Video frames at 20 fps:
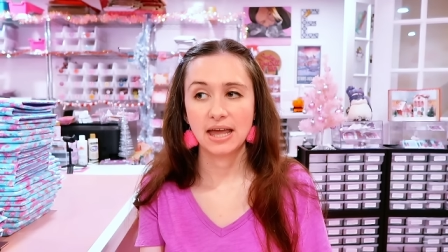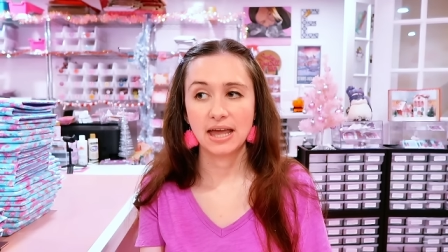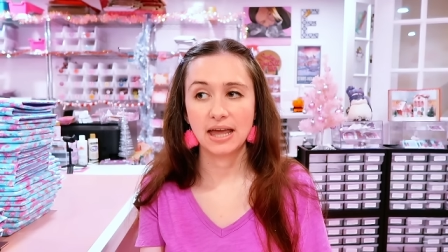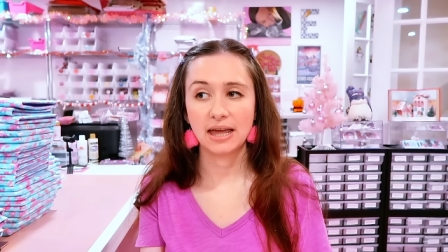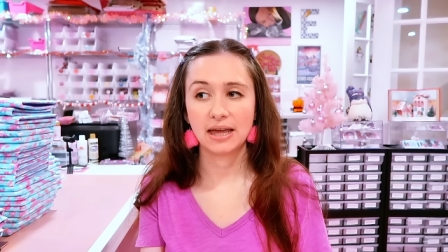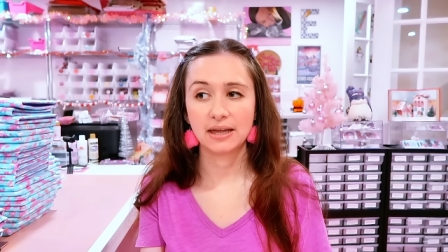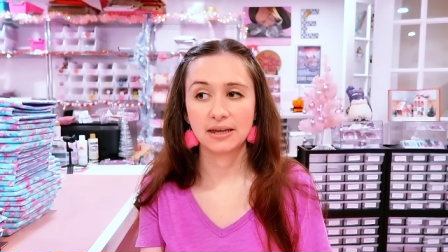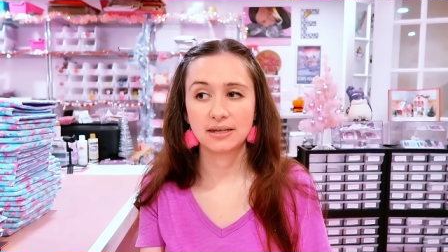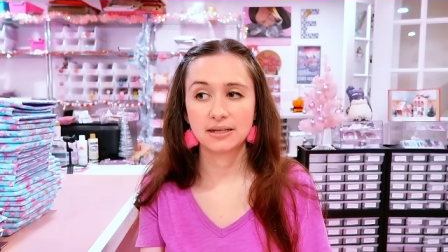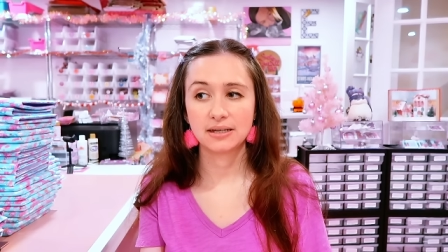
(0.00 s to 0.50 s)

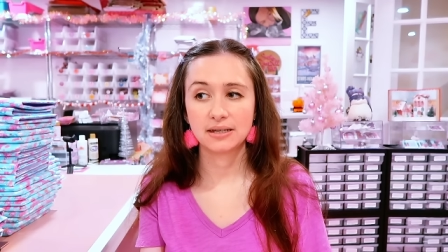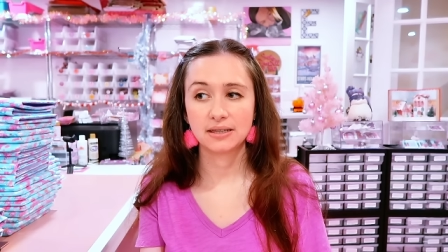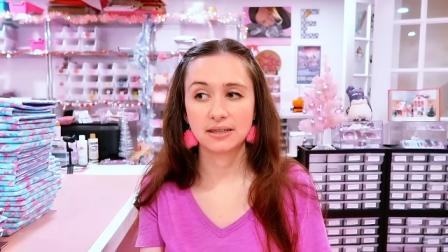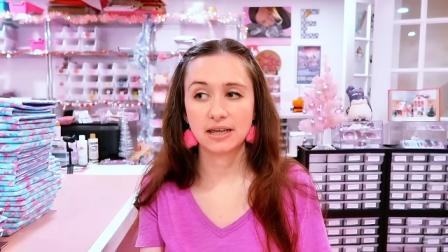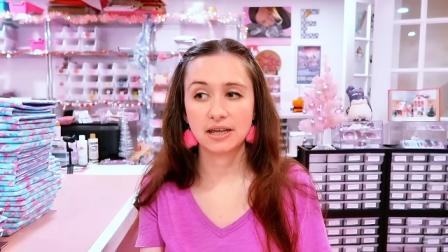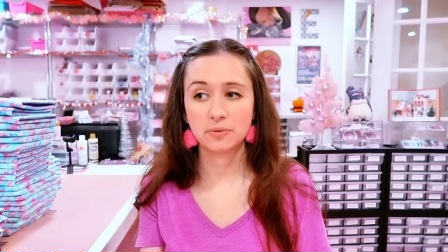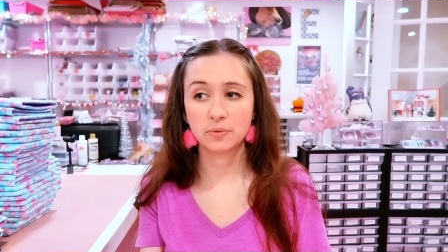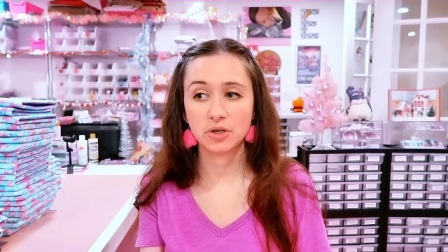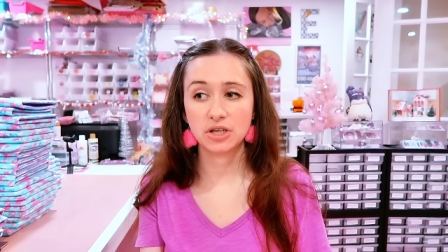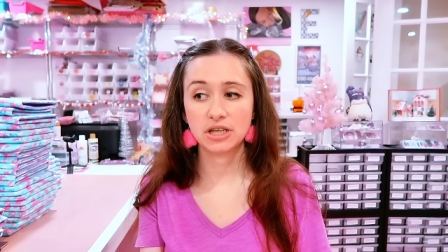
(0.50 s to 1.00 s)
and
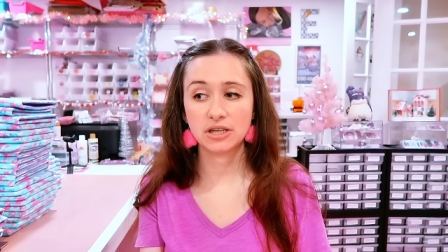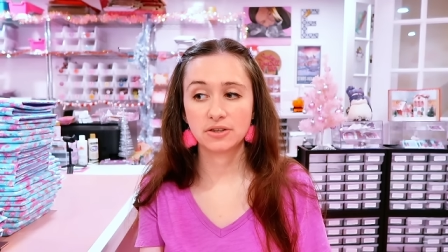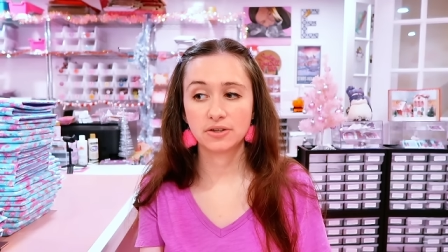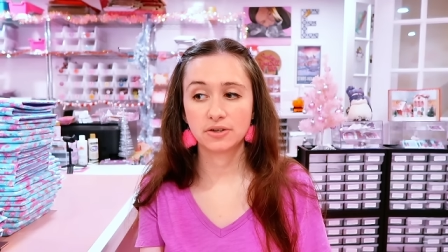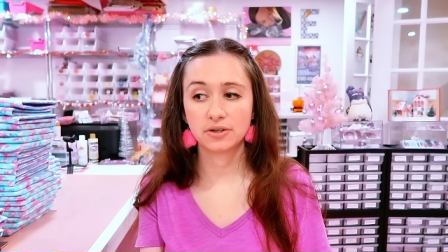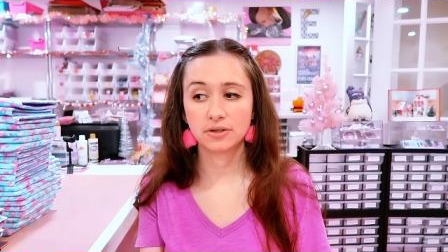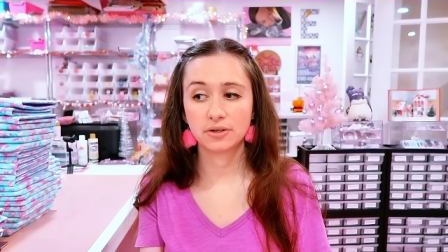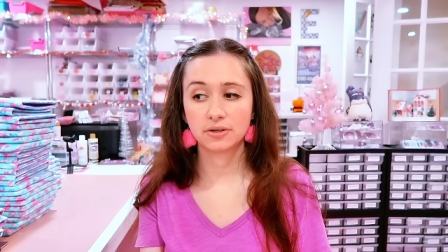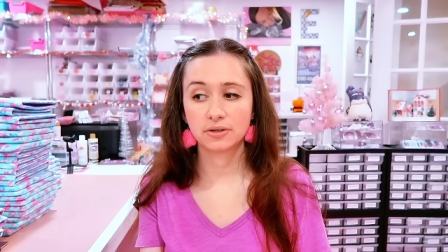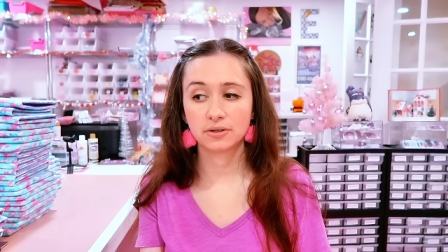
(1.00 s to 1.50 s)
they would
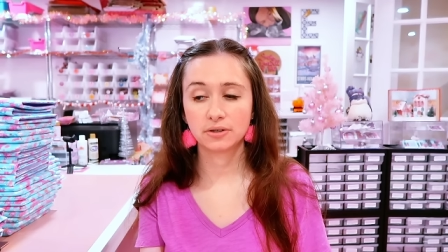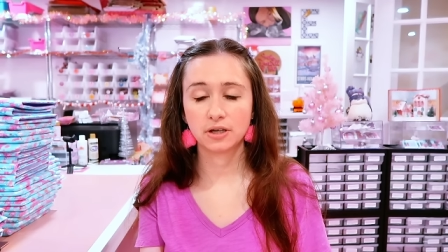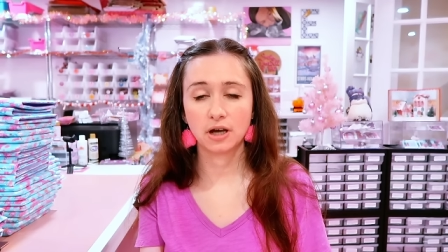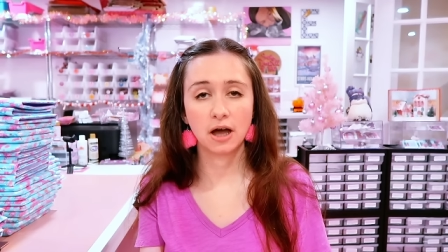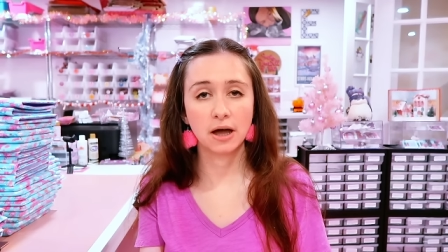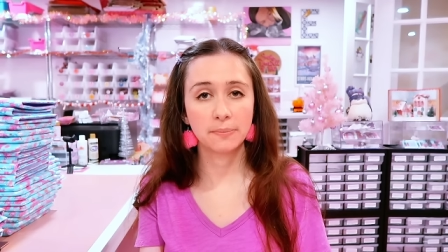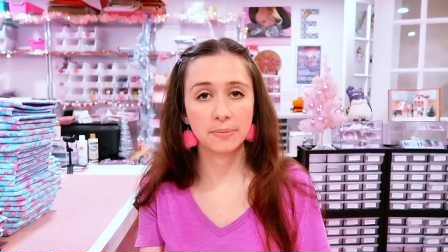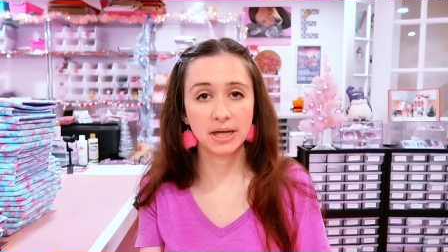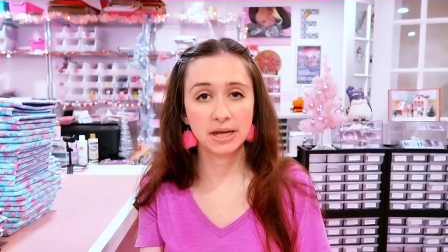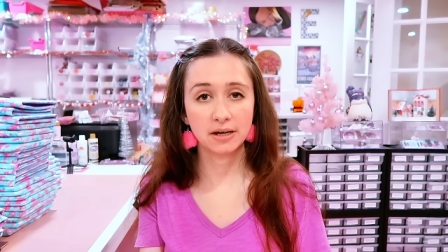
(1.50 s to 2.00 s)
either
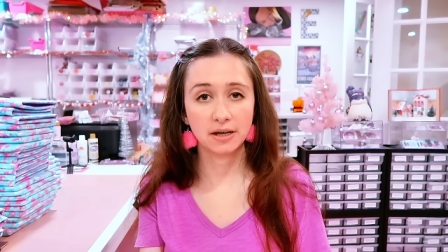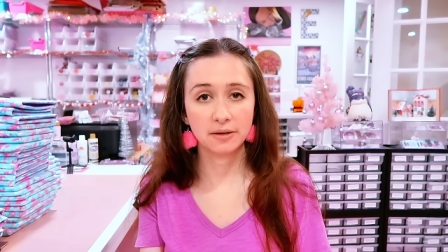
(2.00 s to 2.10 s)
comment